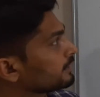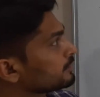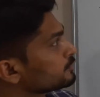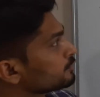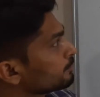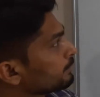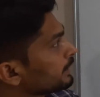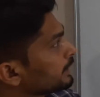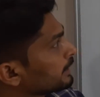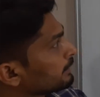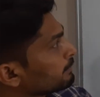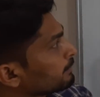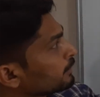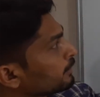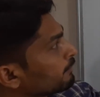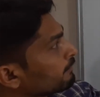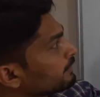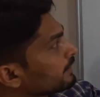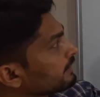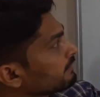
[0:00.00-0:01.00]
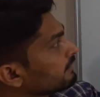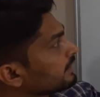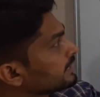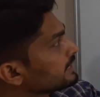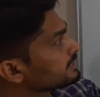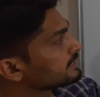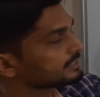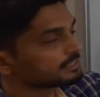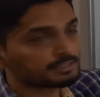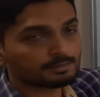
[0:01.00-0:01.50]
So multiple of dy
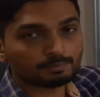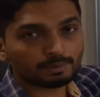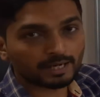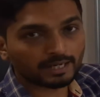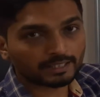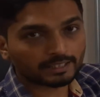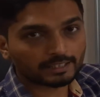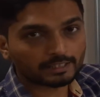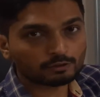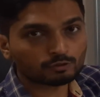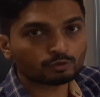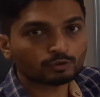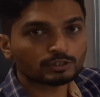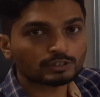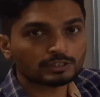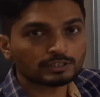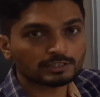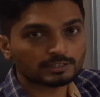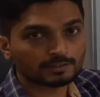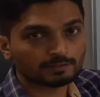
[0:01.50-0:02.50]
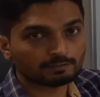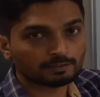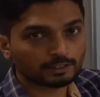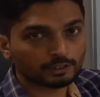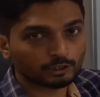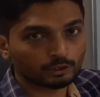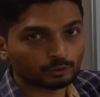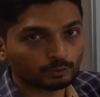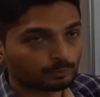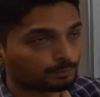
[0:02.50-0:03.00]
is this bracket. So this is our
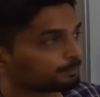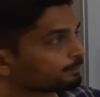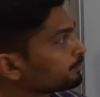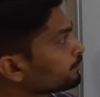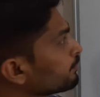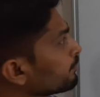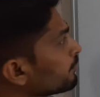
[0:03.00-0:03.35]
Q.